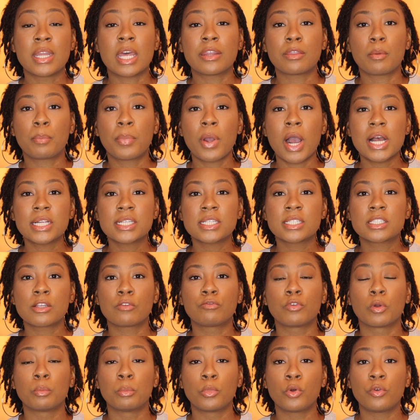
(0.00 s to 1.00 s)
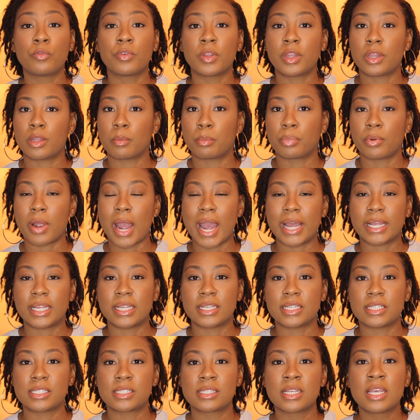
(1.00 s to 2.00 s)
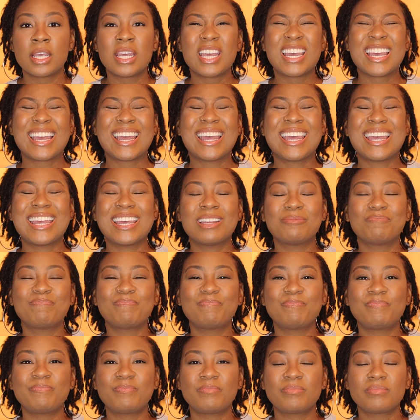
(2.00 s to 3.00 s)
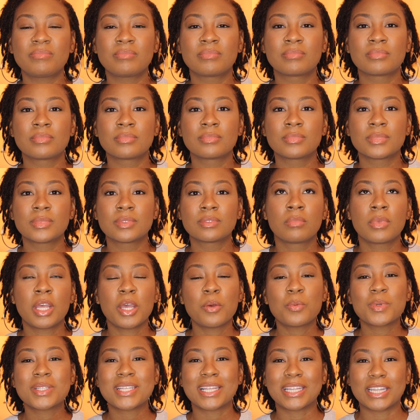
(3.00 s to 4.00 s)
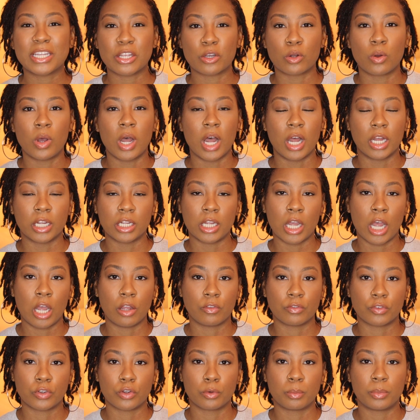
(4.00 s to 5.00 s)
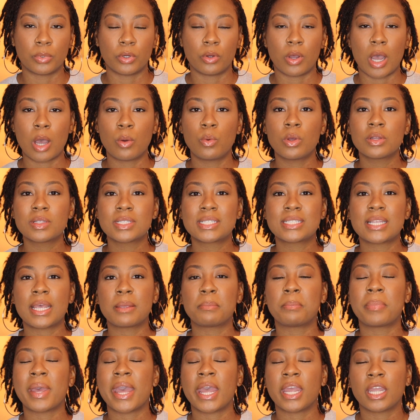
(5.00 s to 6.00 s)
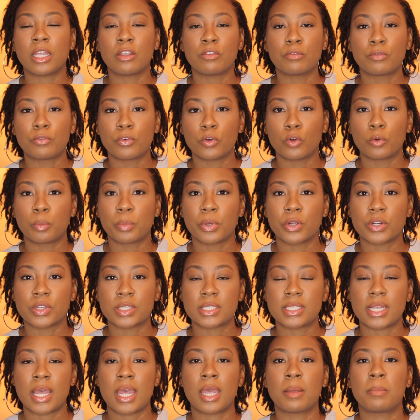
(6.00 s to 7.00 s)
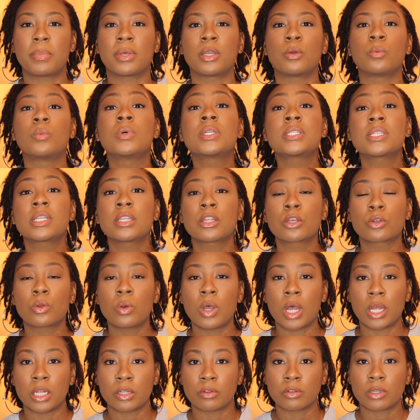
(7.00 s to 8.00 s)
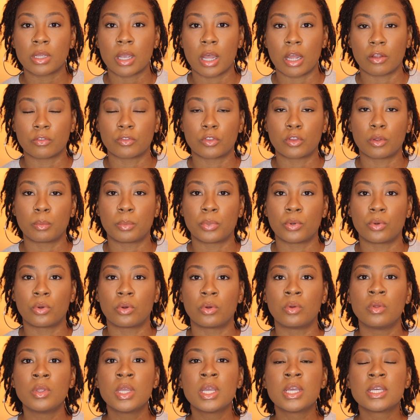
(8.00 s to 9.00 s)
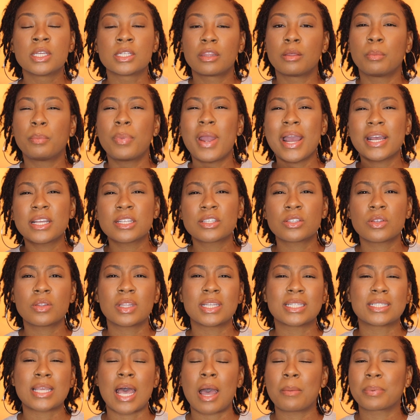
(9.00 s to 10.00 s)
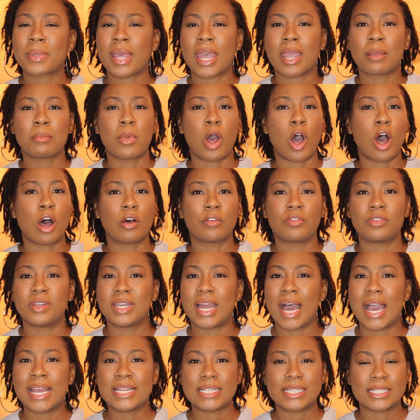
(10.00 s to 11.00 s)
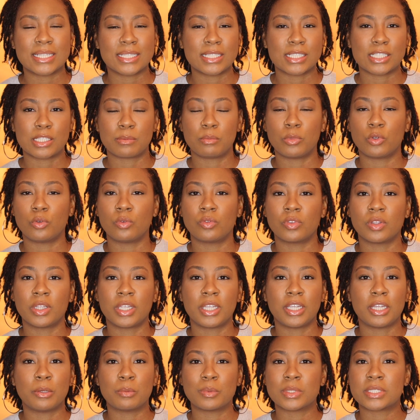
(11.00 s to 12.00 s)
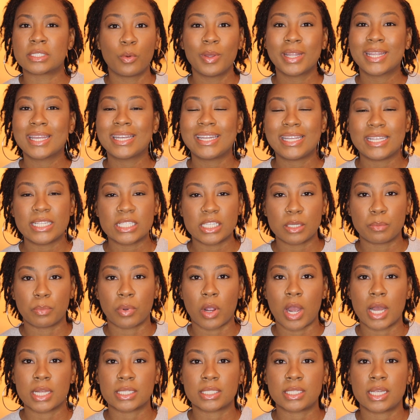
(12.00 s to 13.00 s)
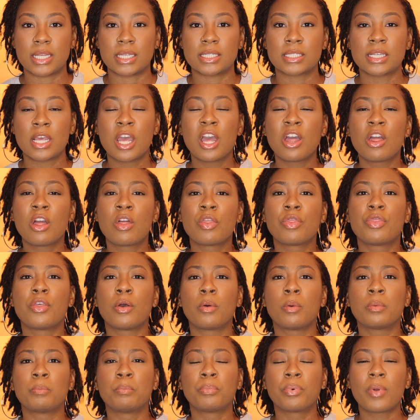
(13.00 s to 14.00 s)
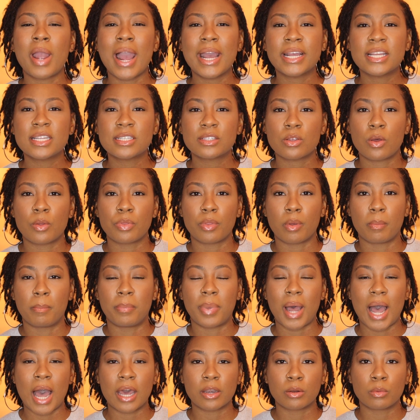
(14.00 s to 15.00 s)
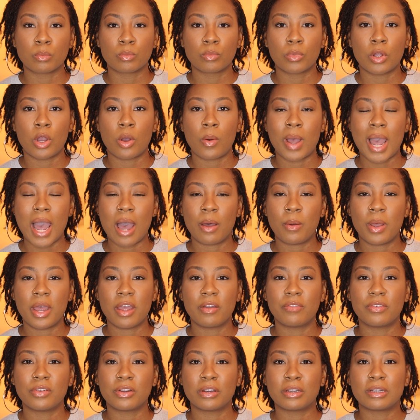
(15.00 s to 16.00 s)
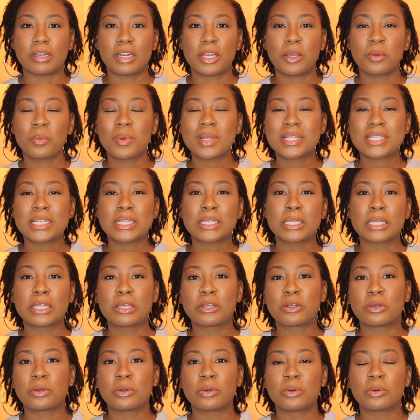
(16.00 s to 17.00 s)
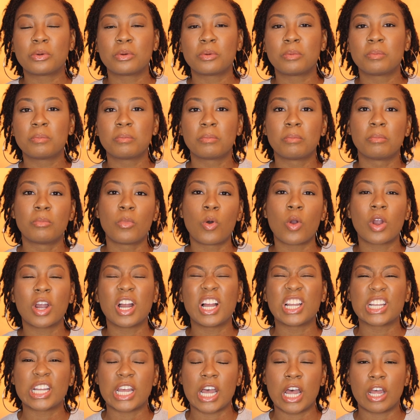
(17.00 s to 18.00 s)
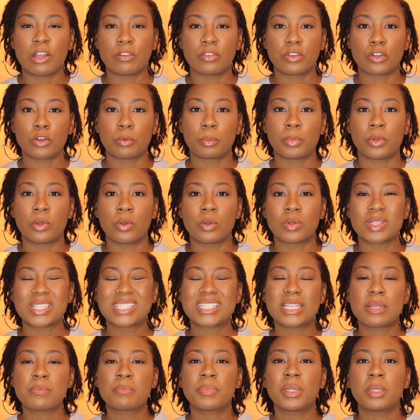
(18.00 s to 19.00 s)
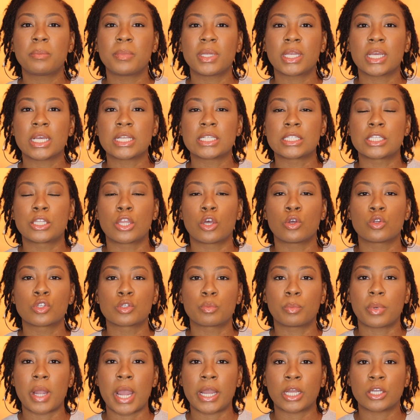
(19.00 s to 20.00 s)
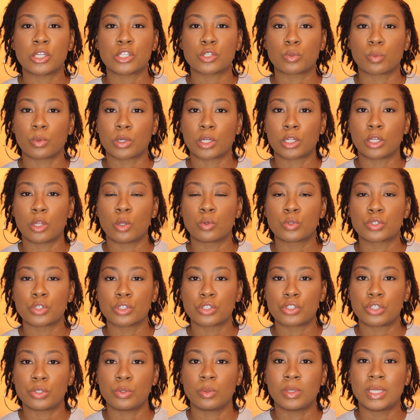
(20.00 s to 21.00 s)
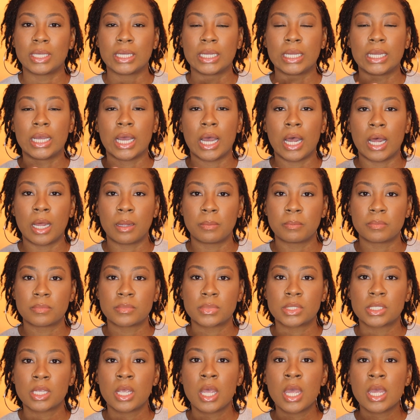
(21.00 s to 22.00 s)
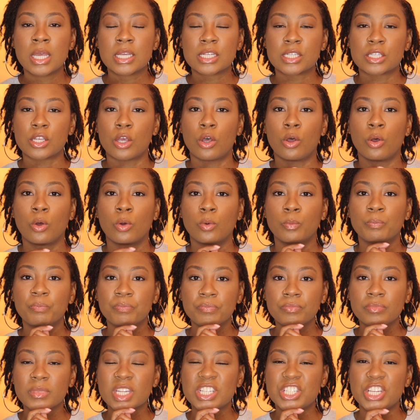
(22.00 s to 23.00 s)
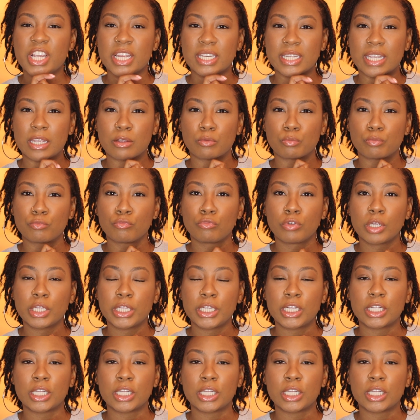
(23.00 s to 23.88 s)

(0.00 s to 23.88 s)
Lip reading: Now the process of removing the brackets, it was a little uncomfortable. I won't say painful per se, but it was a little uncomfortable. The brackets on the top came off nice and smoothly. It was a quick and easy process. The brackets on the bottom row, however, it was a little more uncomfortable simply because those brackets were closer to the gums. So she had to get really